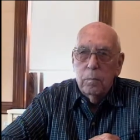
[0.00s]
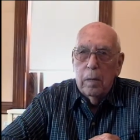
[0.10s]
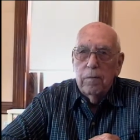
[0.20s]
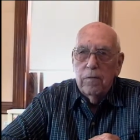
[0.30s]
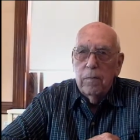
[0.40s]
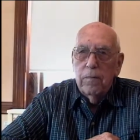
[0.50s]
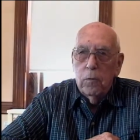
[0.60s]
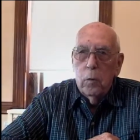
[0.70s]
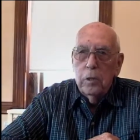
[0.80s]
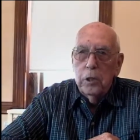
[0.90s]
But from
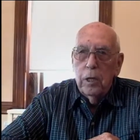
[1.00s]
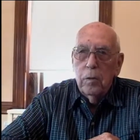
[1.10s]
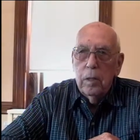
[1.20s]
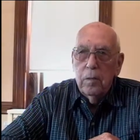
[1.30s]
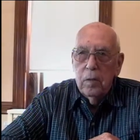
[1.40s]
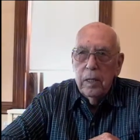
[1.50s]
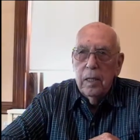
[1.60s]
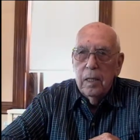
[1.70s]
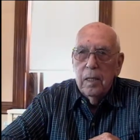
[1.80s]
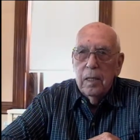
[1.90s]
4 children, like,
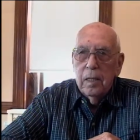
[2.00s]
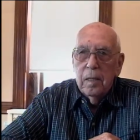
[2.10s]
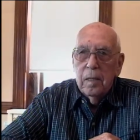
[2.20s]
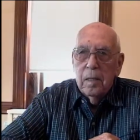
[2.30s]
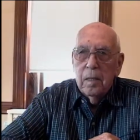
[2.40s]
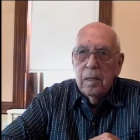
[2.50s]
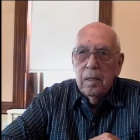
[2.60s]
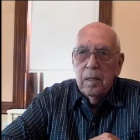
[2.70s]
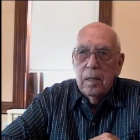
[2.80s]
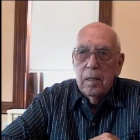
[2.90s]

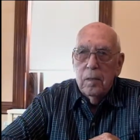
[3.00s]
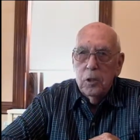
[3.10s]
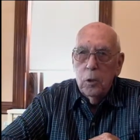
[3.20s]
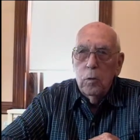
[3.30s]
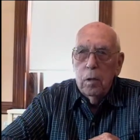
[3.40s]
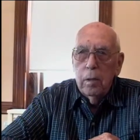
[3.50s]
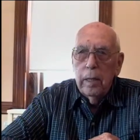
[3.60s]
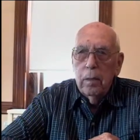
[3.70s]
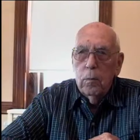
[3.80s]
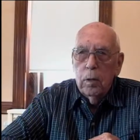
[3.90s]
sooner or
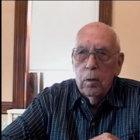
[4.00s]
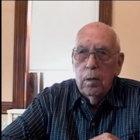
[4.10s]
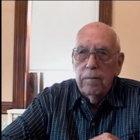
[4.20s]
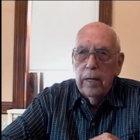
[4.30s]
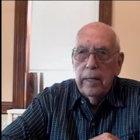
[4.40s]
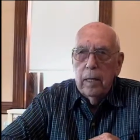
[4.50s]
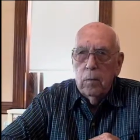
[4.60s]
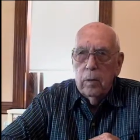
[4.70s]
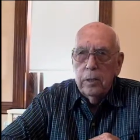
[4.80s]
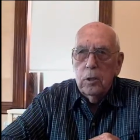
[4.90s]
later we're going to find out
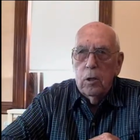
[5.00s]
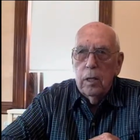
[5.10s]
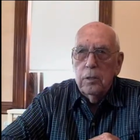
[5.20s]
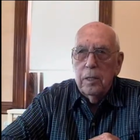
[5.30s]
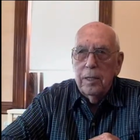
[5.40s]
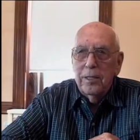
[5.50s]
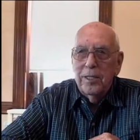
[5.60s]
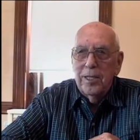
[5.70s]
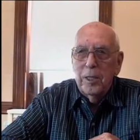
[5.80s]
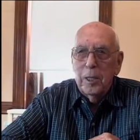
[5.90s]
what's causing this,
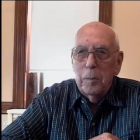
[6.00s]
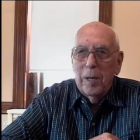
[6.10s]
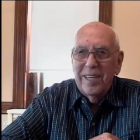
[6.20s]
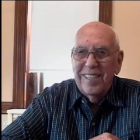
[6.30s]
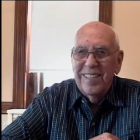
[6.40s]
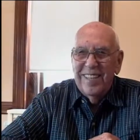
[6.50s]
I suspect.